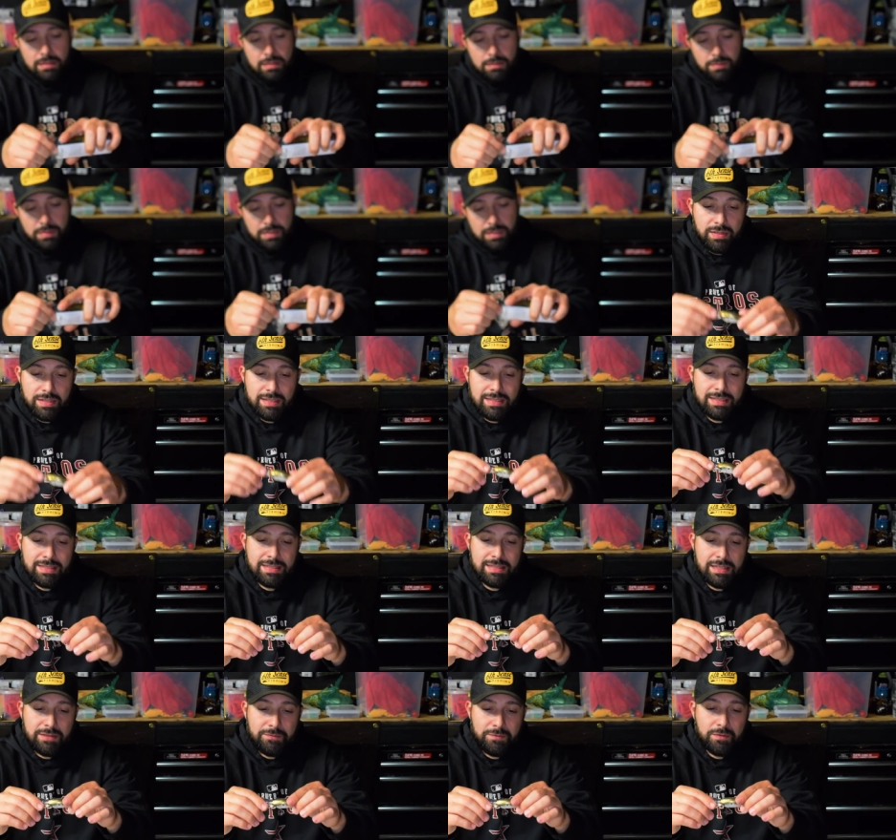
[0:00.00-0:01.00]
but this is
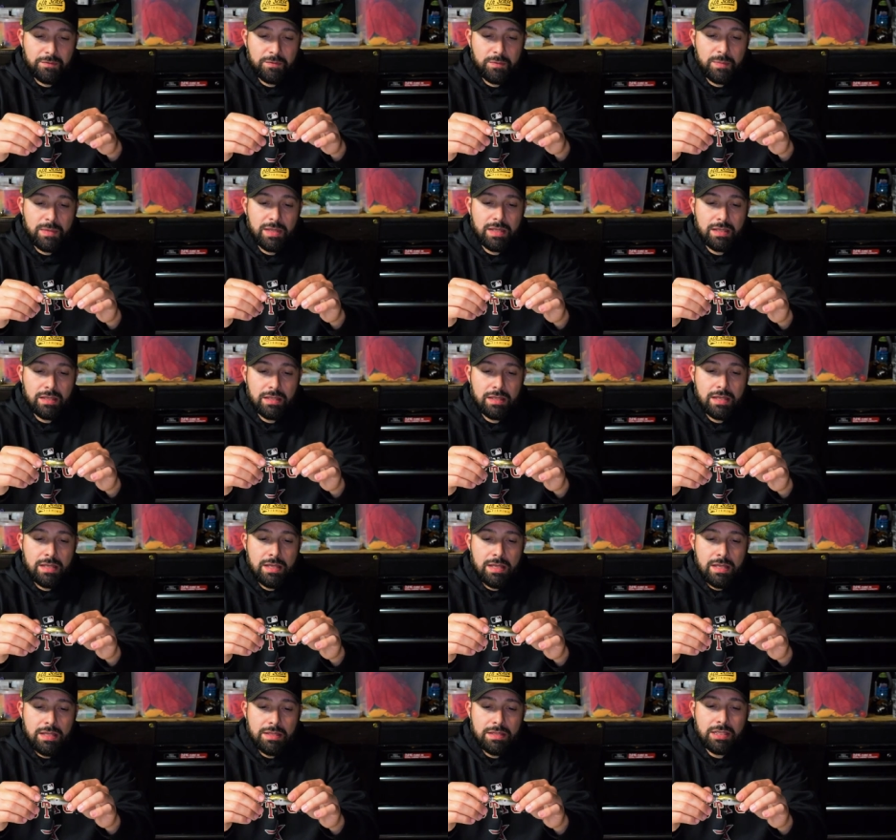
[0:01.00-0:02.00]
different from the
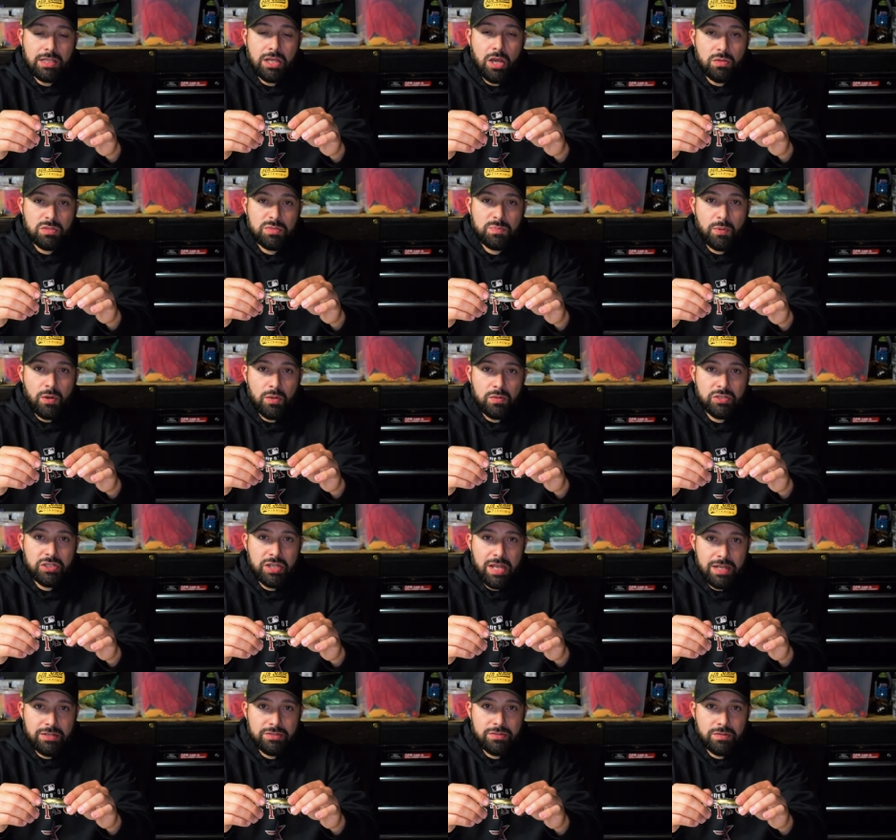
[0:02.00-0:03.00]
the Ghost Pro
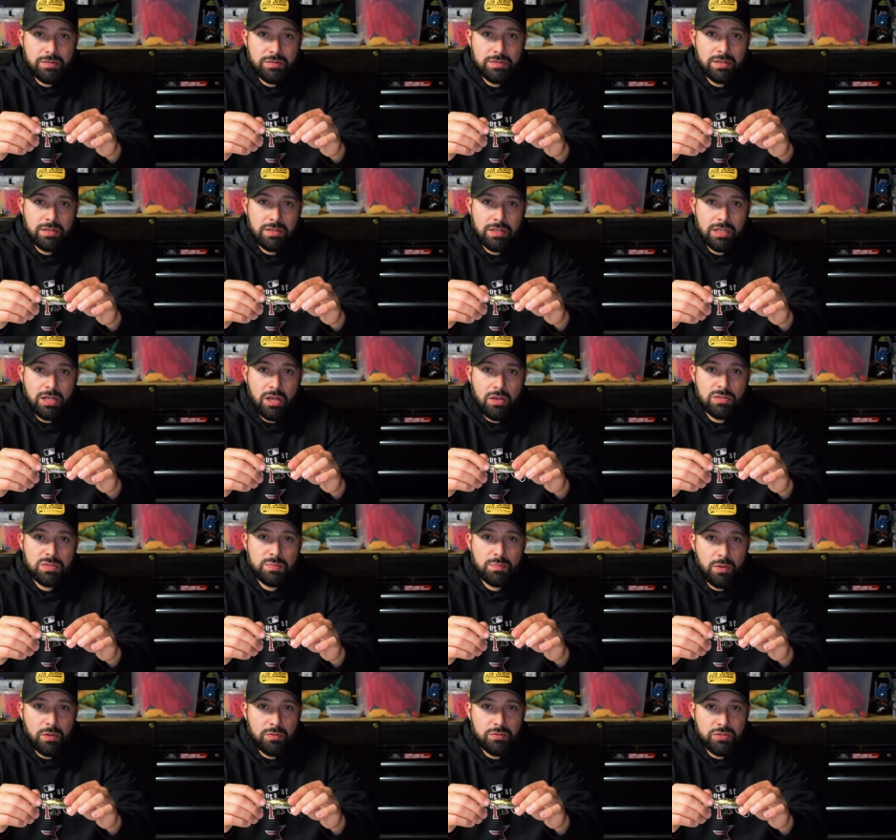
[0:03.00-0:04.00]
Chartreuse or the Ghost
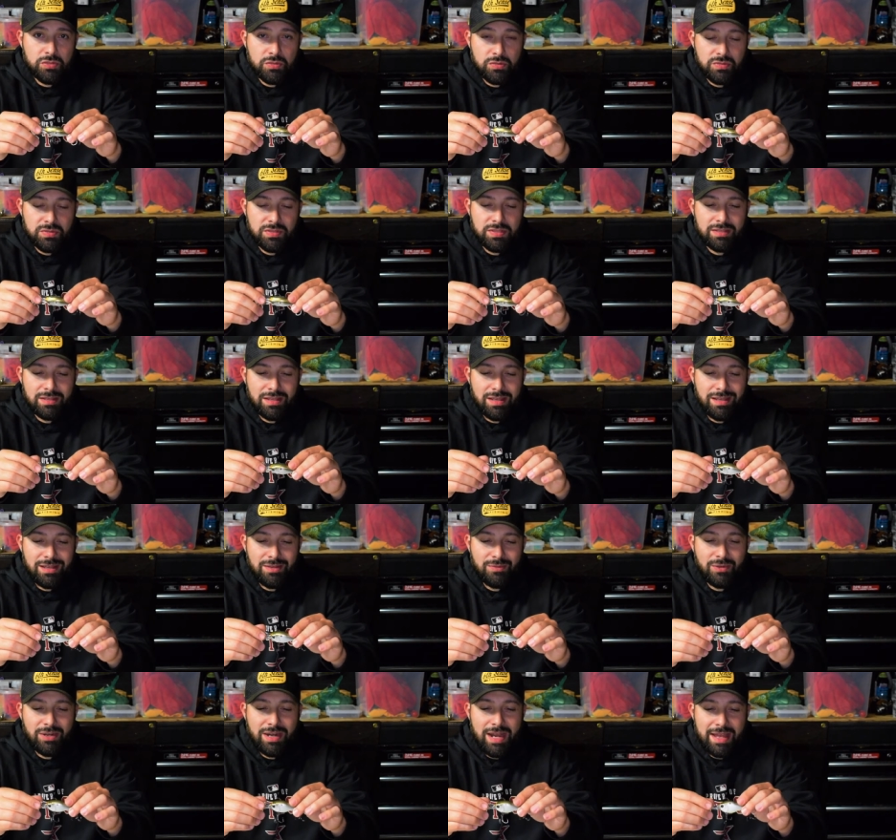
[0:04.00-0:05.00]
Pro Truce, uh,
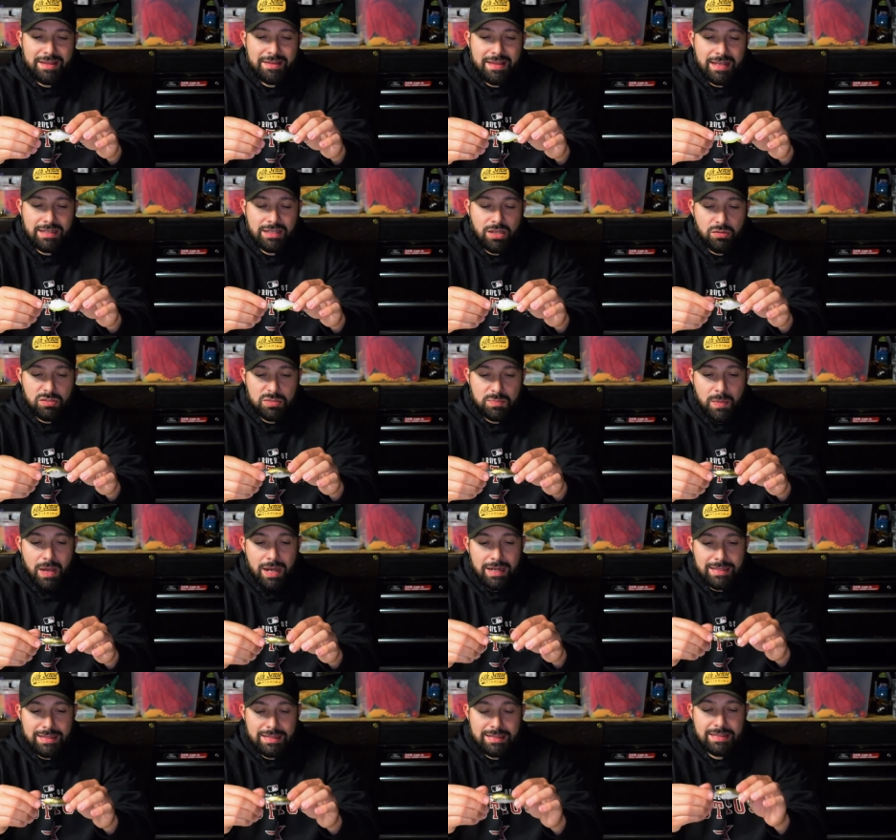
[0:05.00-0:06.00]
where I had that ghost
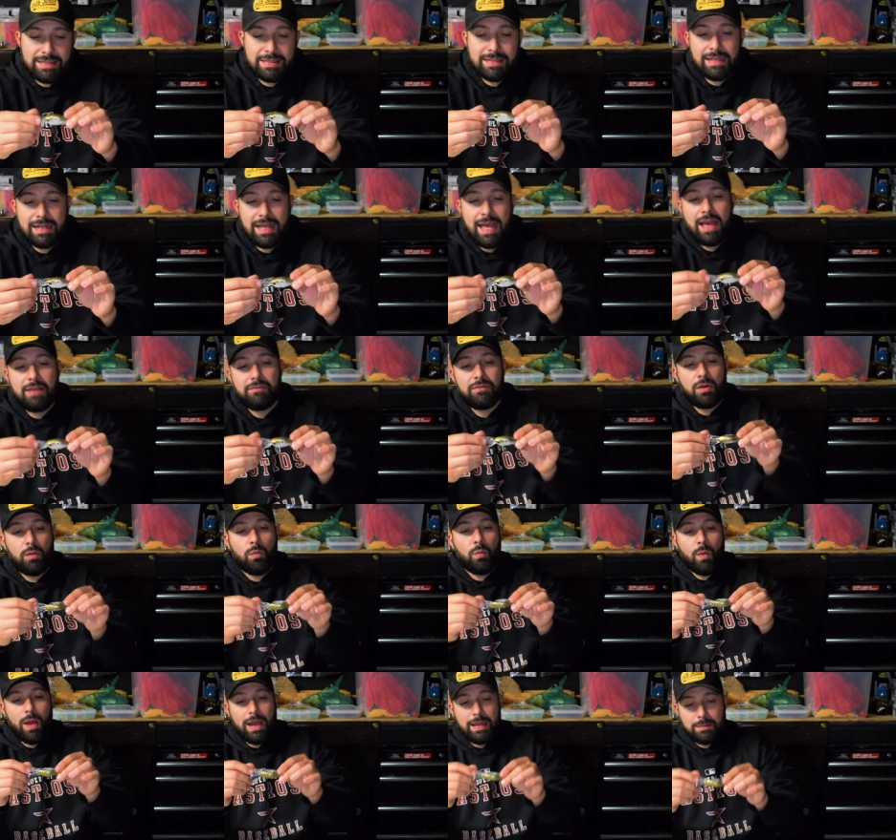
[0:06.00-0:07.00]
body. This is going to have a
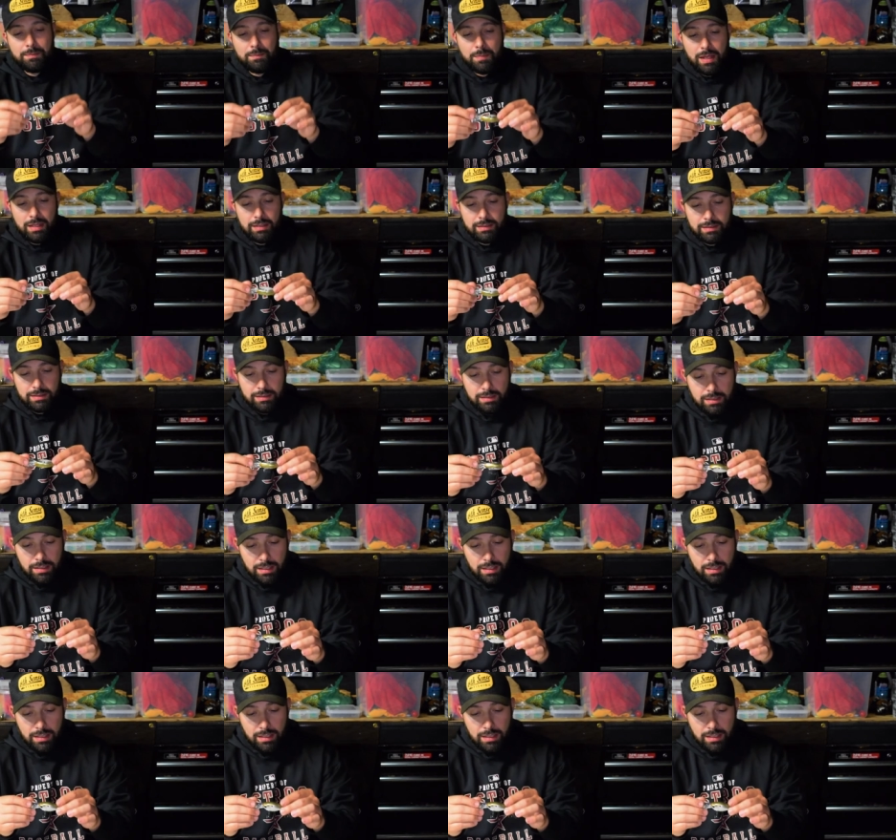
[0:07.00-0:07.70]
white belly.